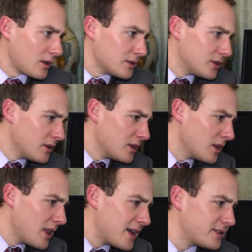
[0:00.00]
So then
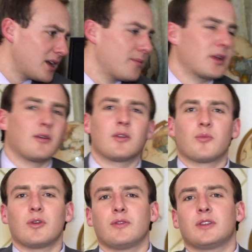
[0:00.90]
the last topic I want to
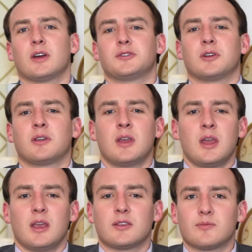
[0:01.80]
briefly touch on
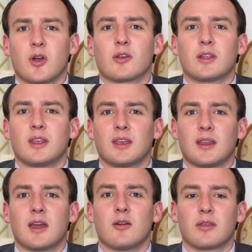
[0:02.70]
is marketing
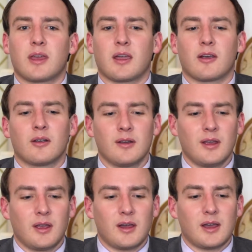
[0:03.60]
in healthcare.
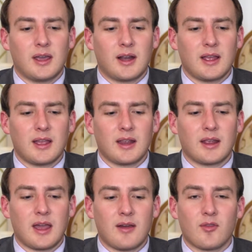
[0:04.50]
And I kind
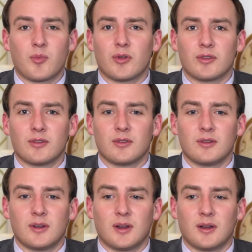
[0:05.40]
of have a
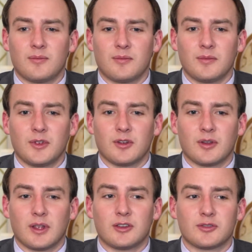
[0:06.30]
personal
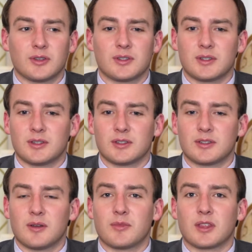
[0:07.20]
interest. It's
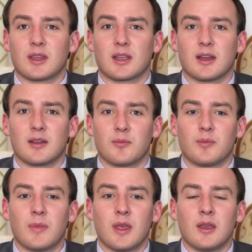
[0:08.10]
just something that kind
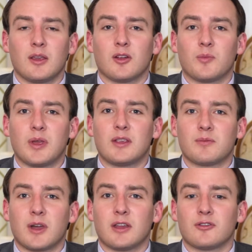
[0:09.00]
of piques
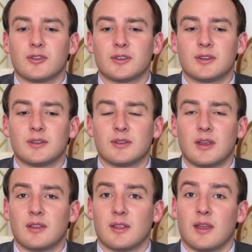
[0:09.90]
my interest, and
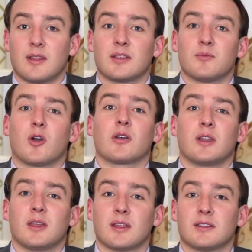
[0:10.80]
that's
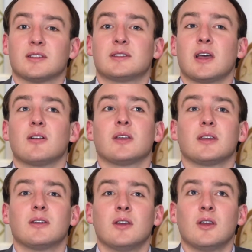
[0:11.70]
marketing. That's
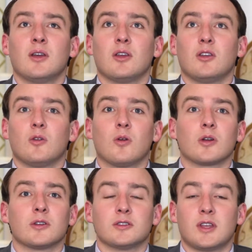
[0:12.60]
selling your
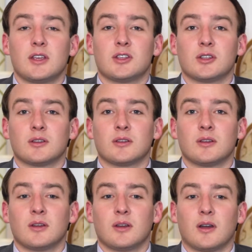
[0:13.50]
organization
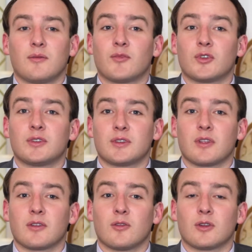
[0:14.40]
versus
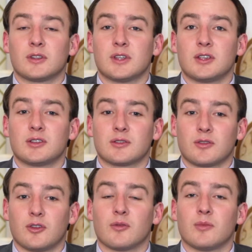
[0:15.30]
other organizations,
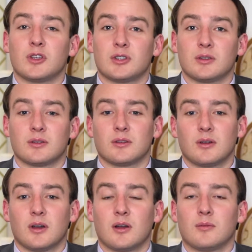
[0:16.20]
or your mission
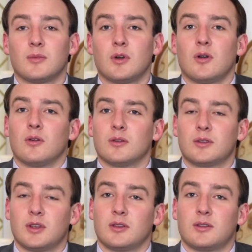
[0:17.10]

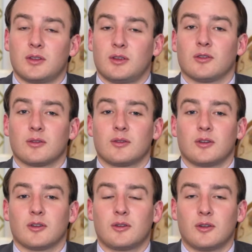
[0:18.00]
to
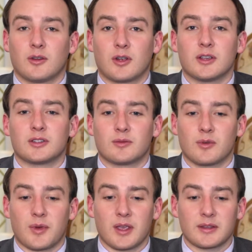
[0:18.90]
your
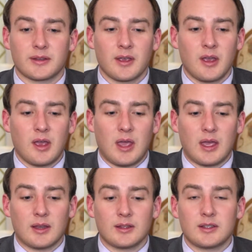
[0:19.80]
customer base.
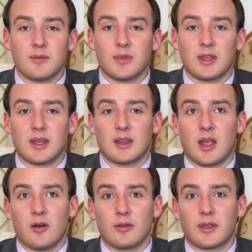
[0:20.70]
And it's something that in
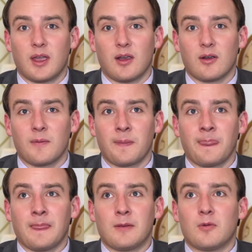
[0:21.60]
healthcare,
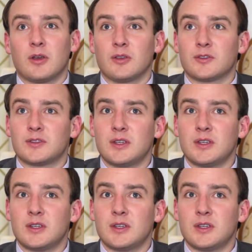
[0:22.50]
while you're